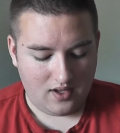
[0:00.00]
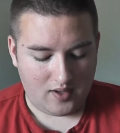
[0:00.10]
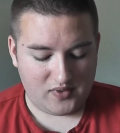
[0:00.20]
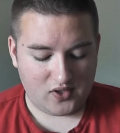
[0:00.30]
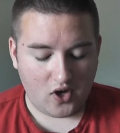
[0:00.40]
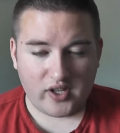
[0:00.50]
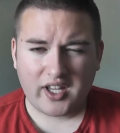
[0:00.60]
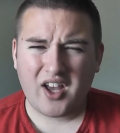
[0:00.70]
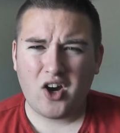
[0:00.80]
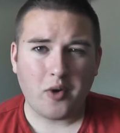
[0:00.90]
I'm still
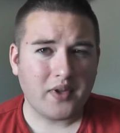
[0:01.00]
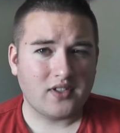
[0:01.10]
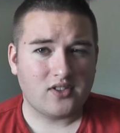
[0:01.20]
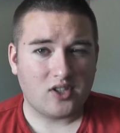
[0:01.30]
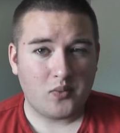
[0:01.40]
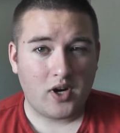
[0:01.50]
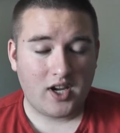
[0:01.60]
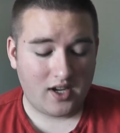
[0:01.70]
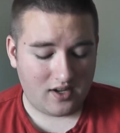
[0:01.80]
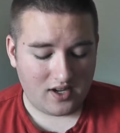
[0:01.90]
holding out hope that there's some
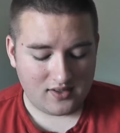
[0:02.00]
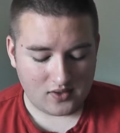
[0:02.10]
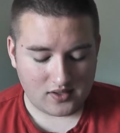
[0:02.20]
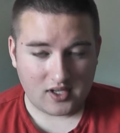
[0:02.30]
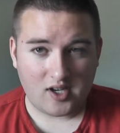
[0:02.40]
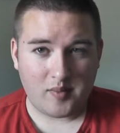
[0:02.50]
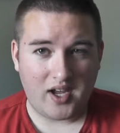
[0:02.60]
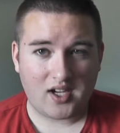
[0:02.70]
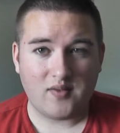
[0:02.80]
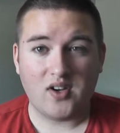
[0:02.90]
way Jesus can come
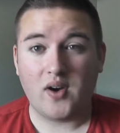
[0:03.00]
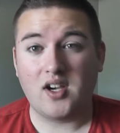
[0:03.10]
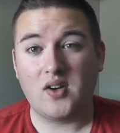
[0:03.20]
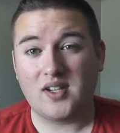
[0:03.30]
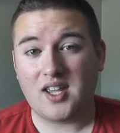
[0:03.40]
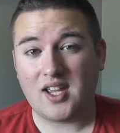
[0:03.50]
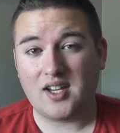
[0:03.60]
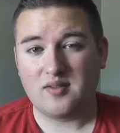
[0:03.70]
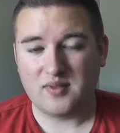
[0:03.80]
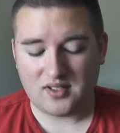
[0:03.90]
back, even though I know he
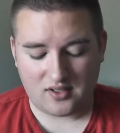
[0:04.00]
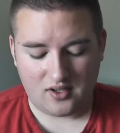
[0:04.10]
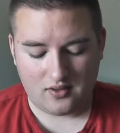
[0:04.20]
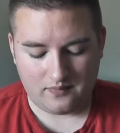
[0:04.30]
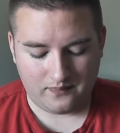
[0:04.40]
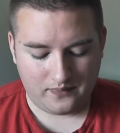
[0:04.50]
can't, but still.